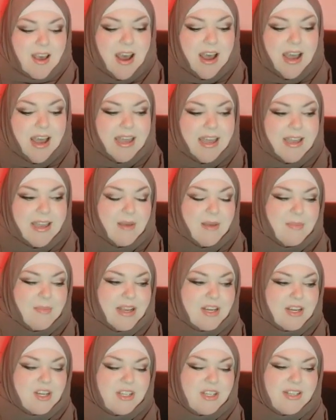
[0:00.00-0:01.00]
I am
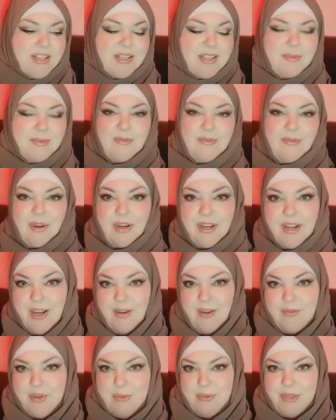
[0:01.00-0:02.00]
actually sleeping very
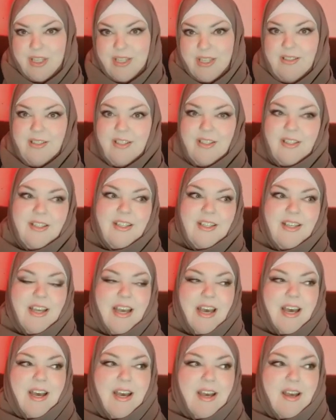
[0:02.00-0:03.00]
comfortably.
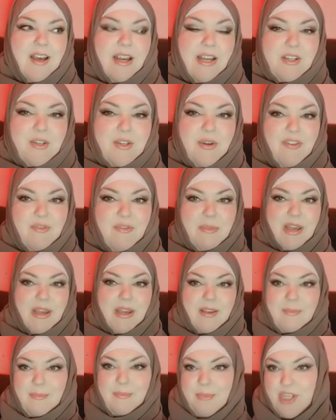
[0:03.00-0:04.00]
Uh, I do have
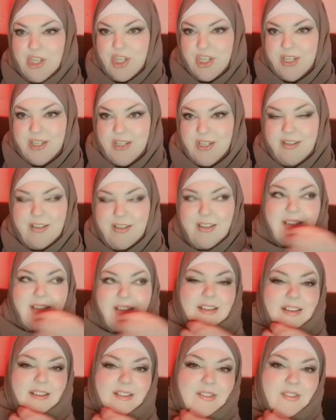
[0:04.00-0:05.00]
my machine.
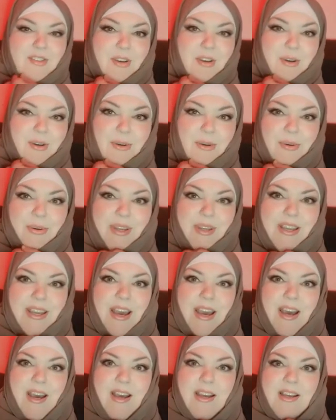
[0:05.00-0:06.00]
So
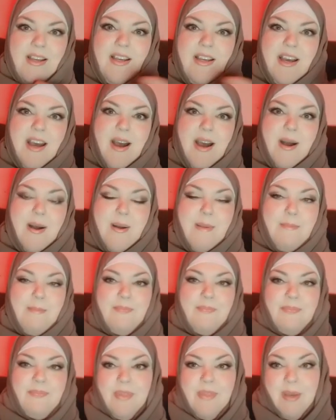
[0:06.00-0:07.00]
yeah,
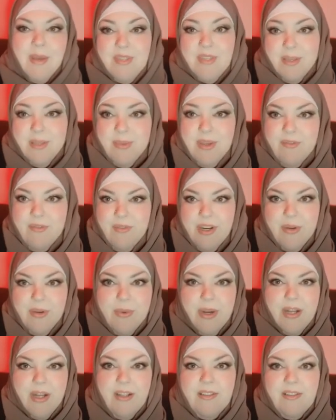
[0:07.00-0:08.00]
um, I'm sleeping very
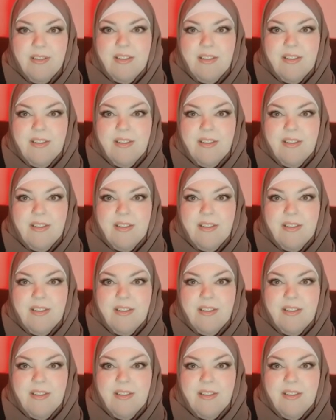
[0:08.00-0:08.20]
well.